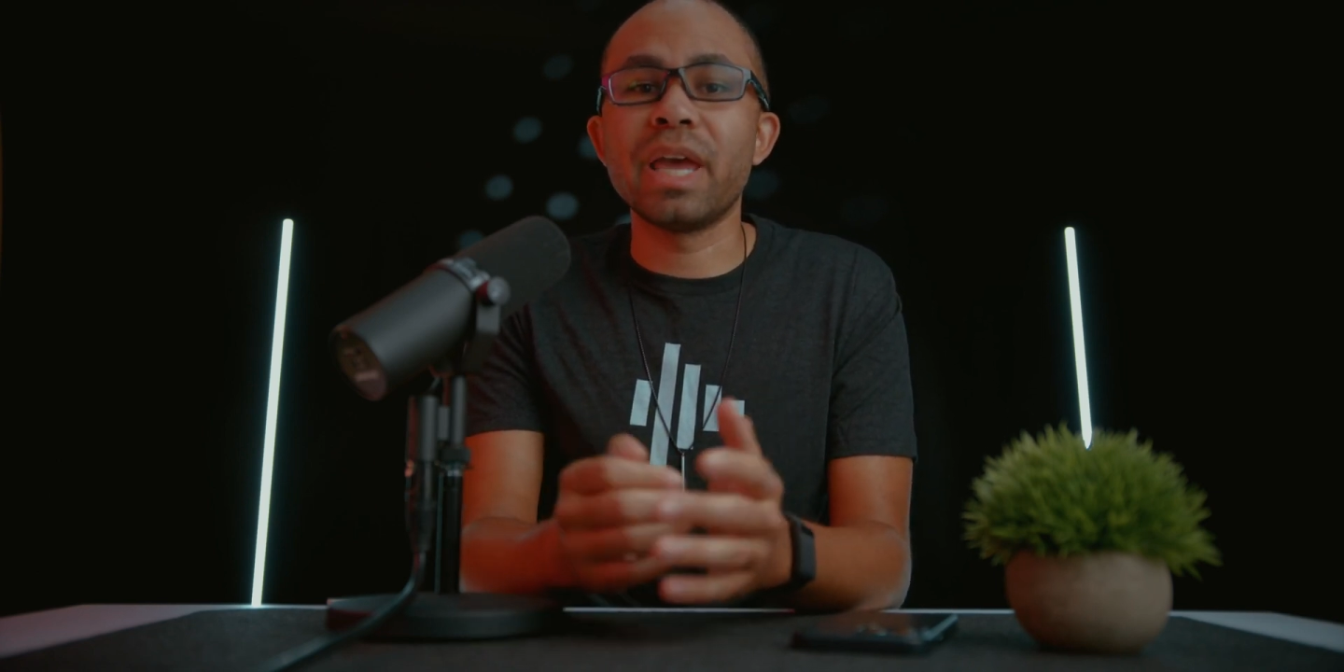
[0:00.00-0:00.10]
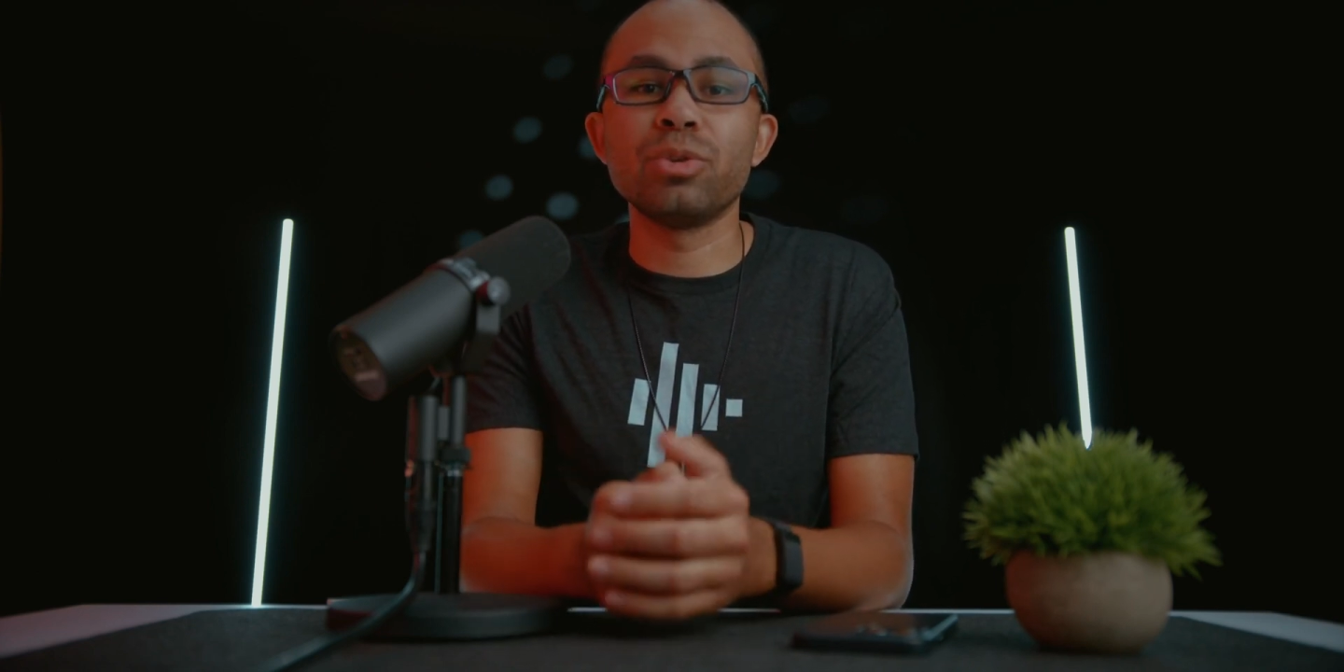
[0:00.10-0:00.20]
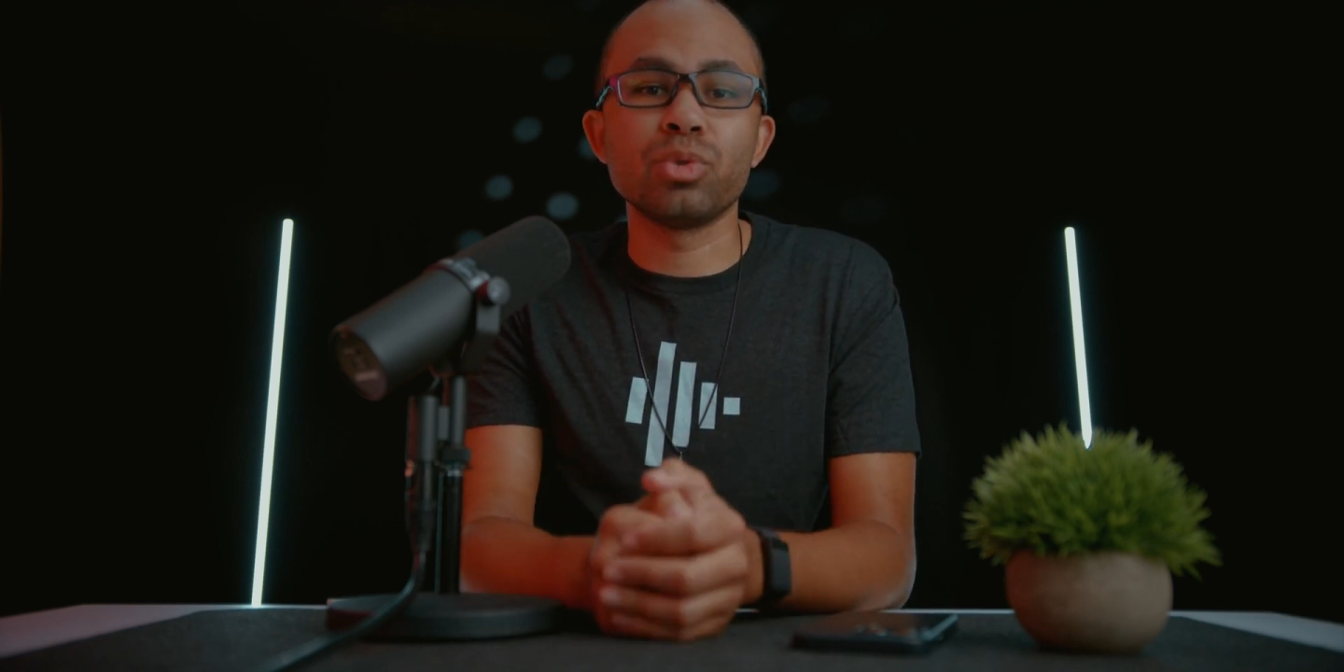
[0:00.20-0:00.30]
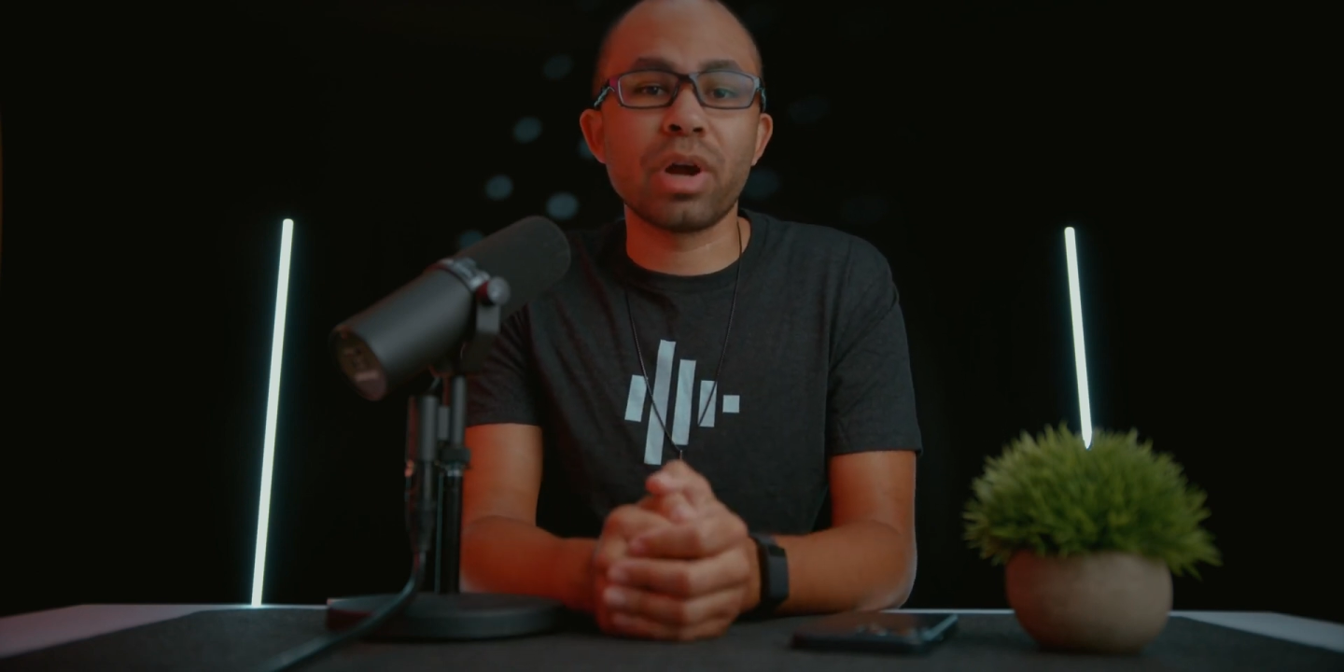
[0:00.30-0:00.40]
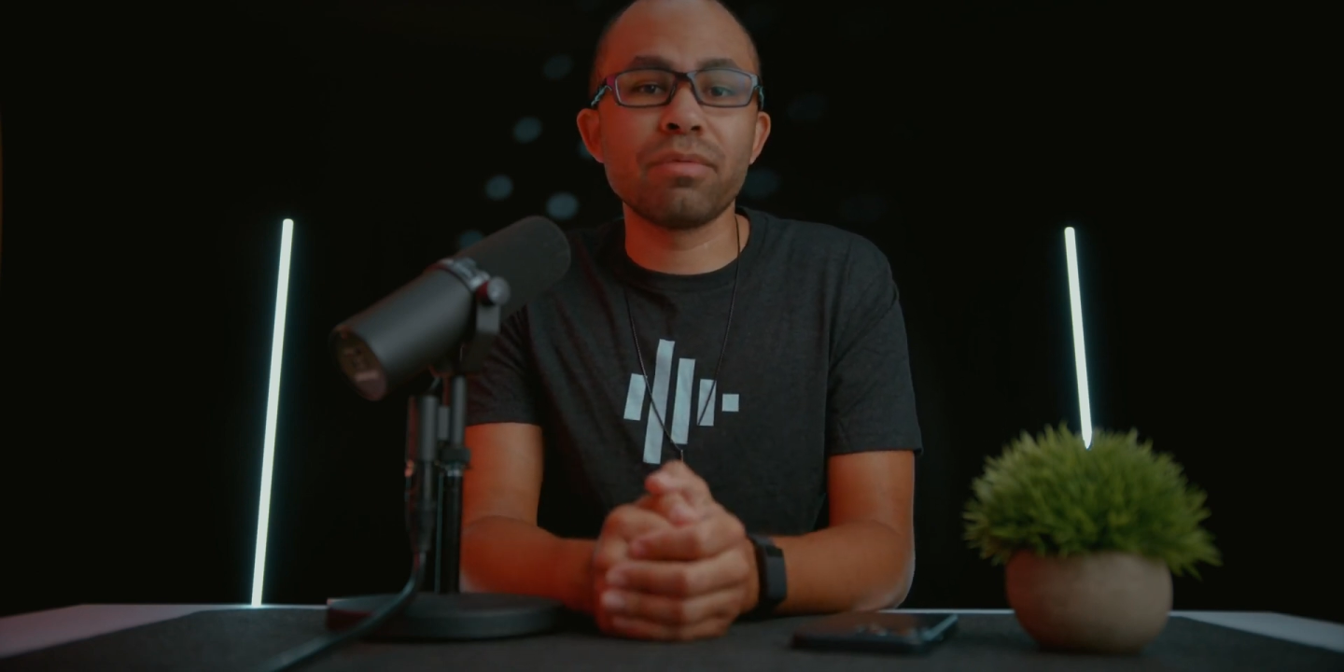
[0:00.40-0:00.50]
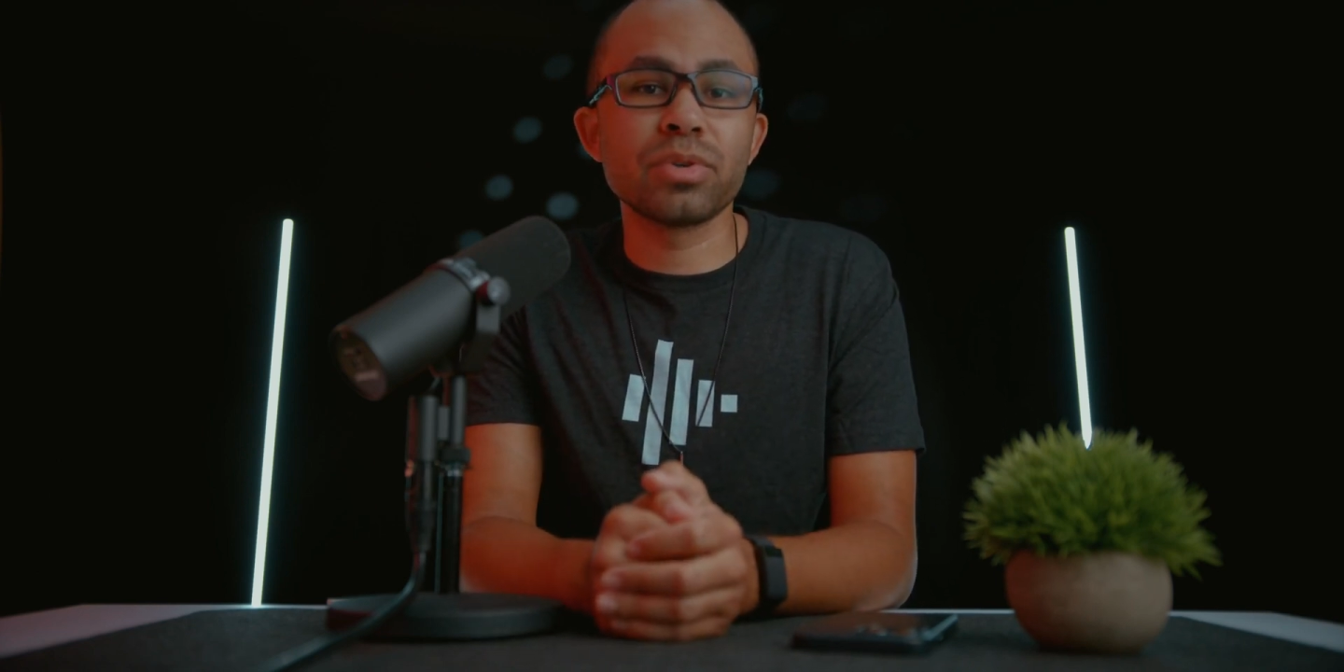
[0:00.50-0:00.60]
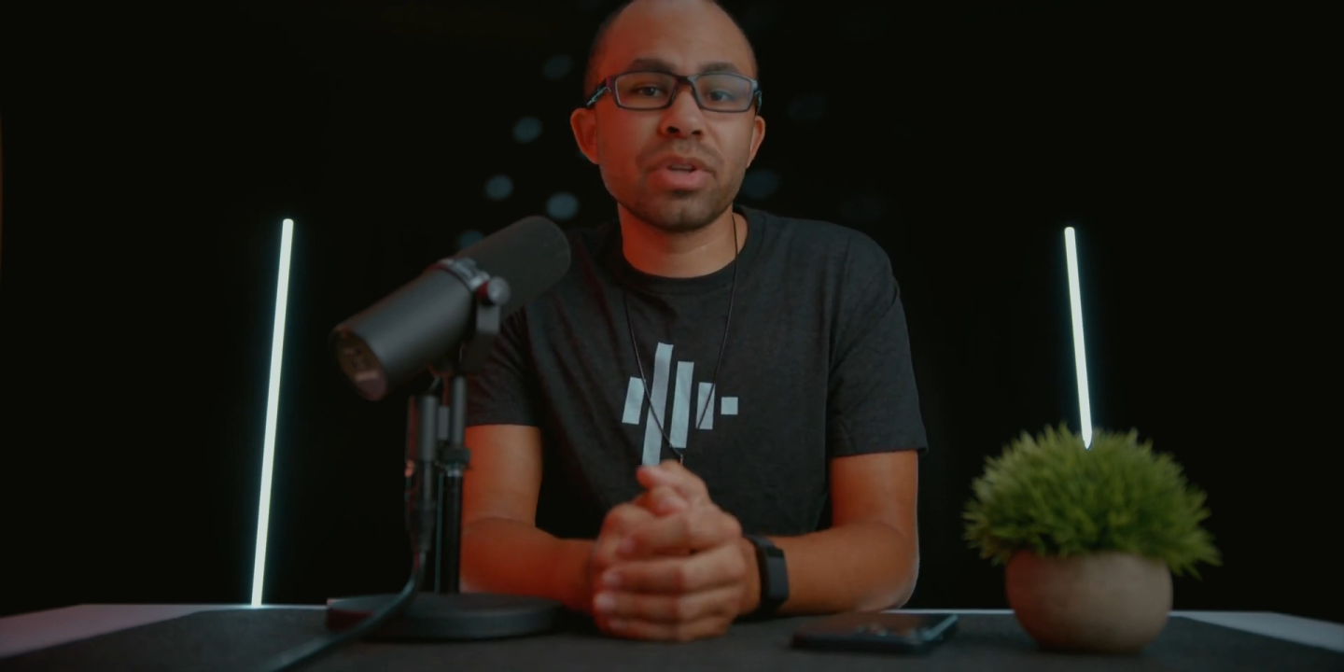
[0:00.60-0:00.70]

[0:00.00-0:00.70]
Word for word: and driver's